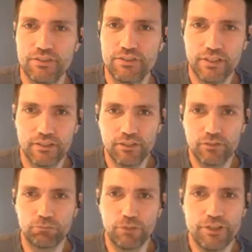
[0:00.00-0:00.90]
a
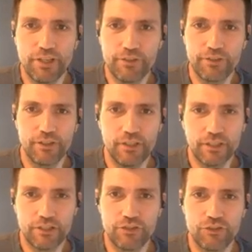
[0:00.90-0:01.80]
little rundown
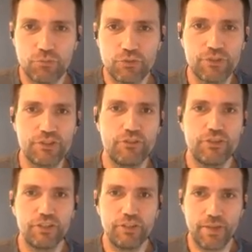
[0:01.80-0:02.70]
on consumer choice and
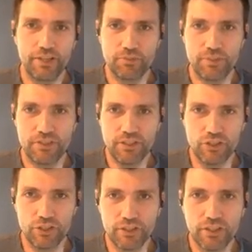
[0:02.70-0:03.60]
utility
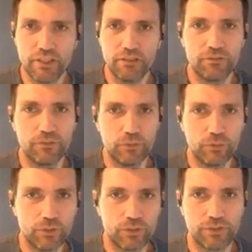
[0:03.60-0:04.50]
maximization
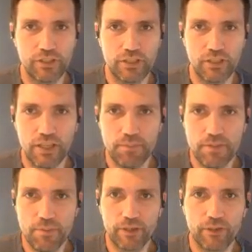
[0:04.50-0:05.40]
for the
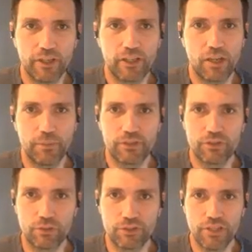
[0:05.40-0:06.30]
AP Microeconomics
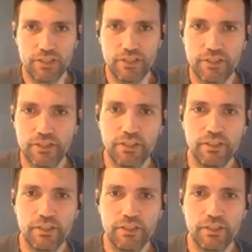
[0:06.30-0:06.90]
course content.